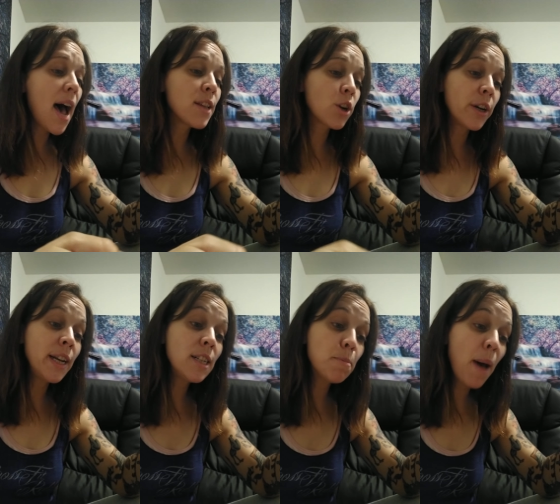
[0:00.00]
as are
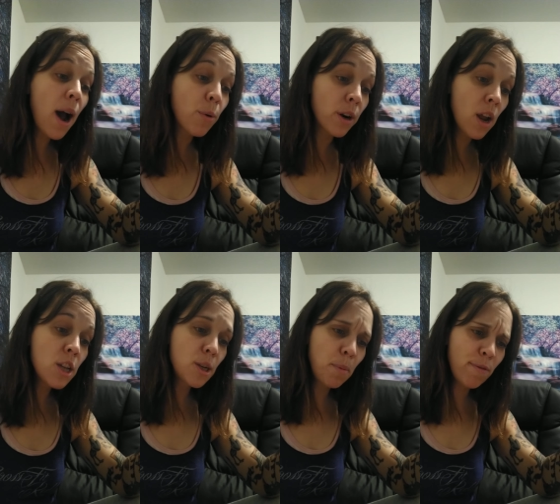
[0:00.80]
in its power
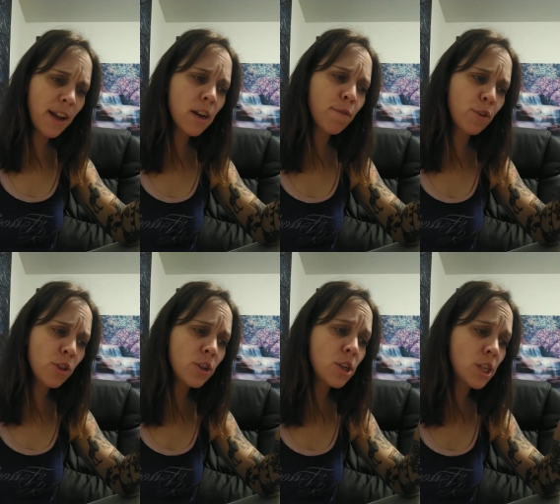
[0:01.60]
to prevent a
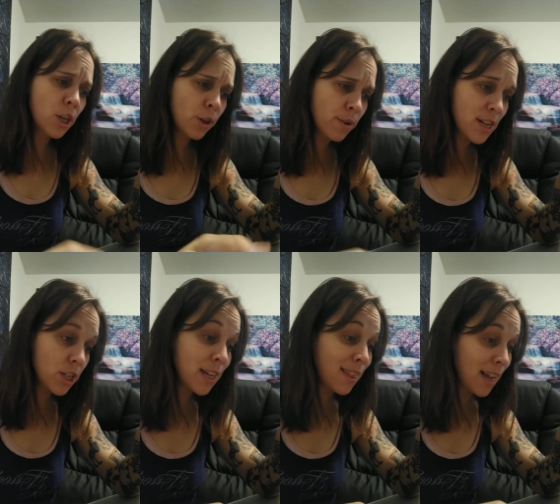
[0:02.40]
further
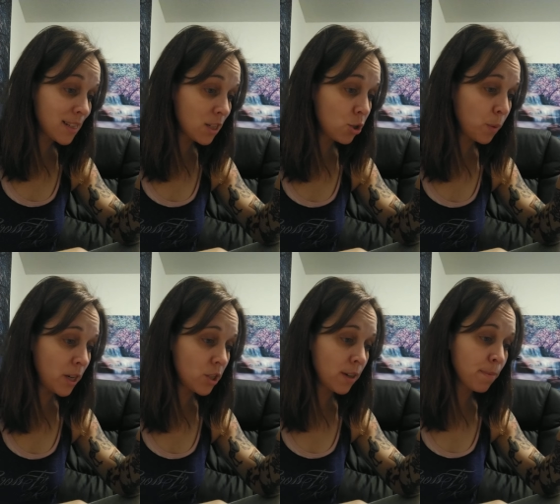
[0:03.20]
deterioration in that
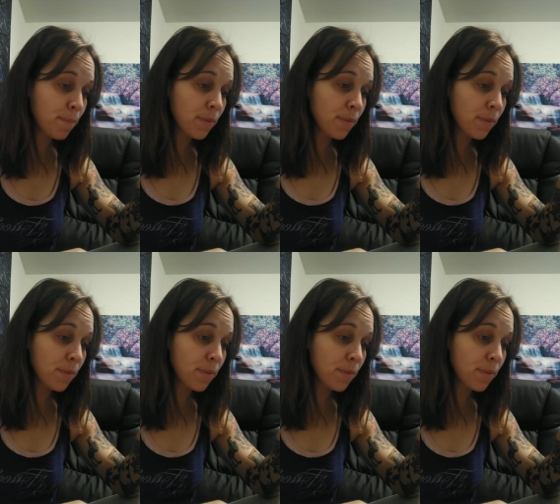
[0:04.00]
situation.